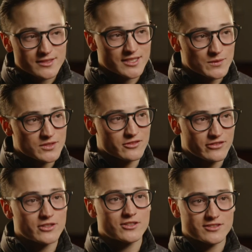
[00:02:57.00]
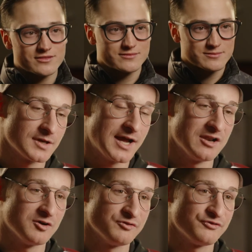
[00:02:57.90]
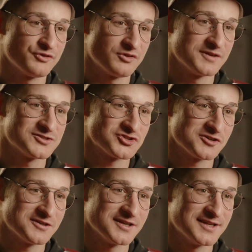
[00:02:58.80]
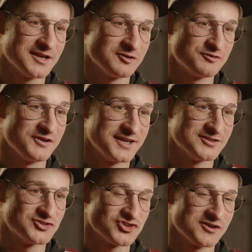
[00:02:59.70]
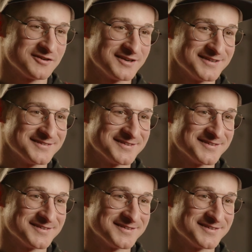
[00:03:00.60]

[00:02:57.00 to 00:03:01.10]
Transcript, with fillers: Kiwis are great. I love Swiss chocolate. I love Lindt chocolate.